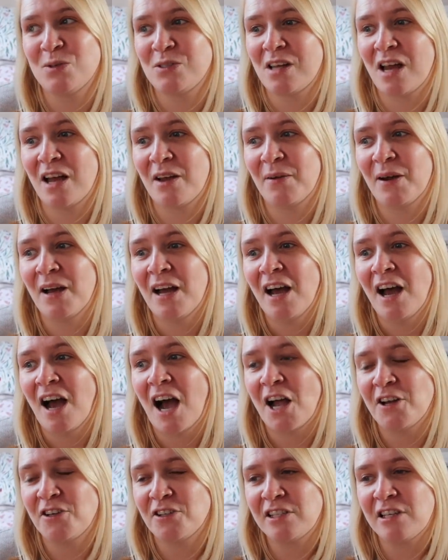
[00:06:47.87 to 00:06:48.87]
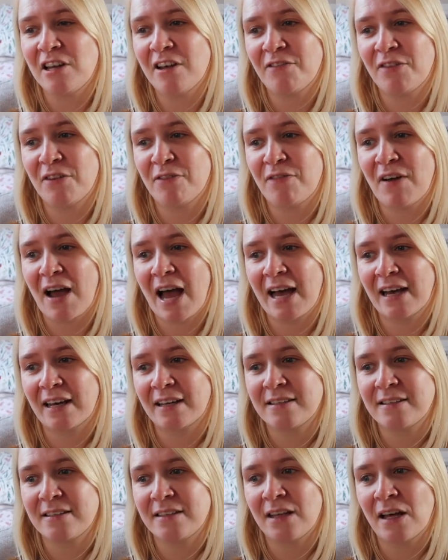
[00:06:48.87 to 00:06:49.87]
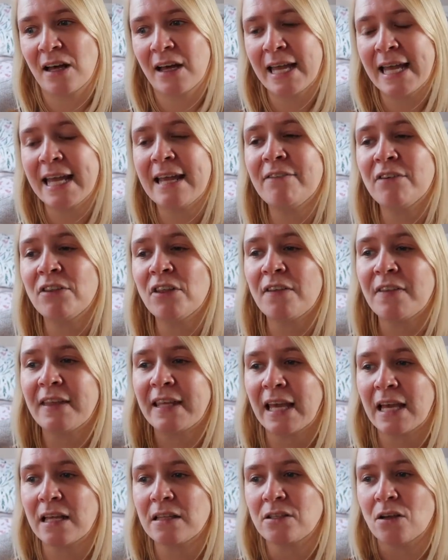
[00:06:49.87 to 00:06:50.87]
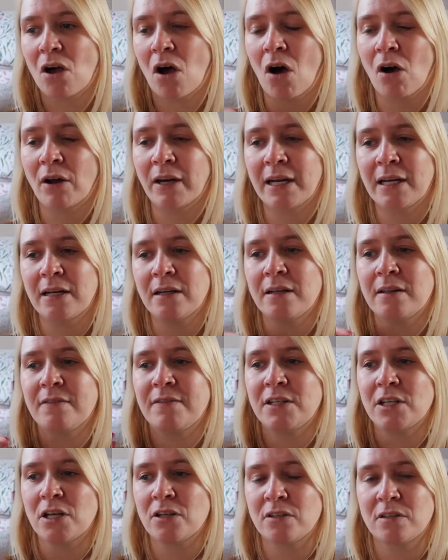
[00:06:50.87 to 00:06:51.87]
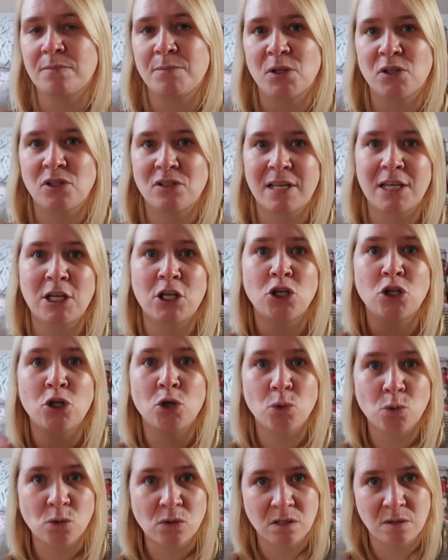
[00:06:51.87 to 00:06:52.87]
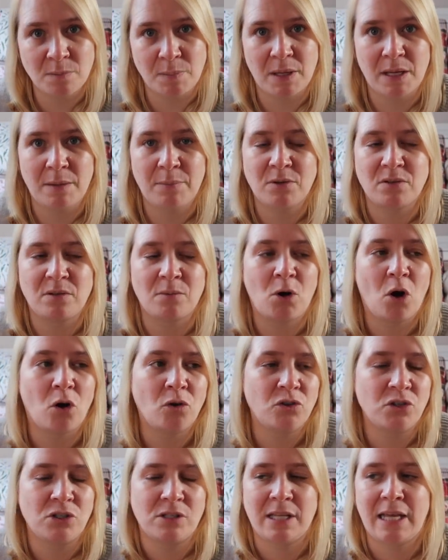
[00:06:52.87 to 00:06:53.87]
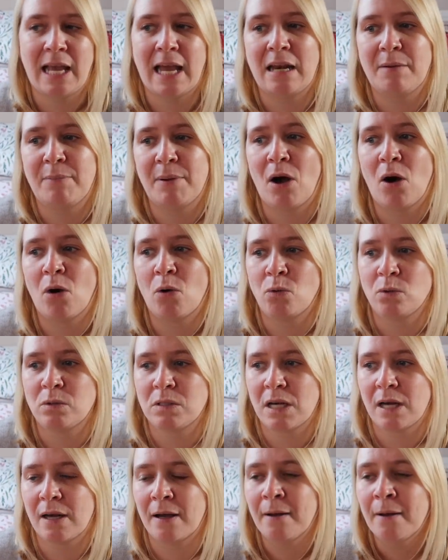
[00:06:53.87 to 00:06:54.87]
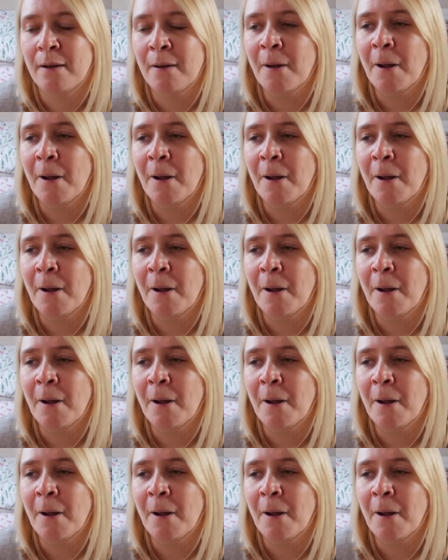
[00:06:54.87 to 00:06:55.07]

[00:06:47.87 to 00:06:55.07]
So I just love the fact that even though the kids aren't in the videos as much as they used to be, because I'm conscious they're getting a bit older,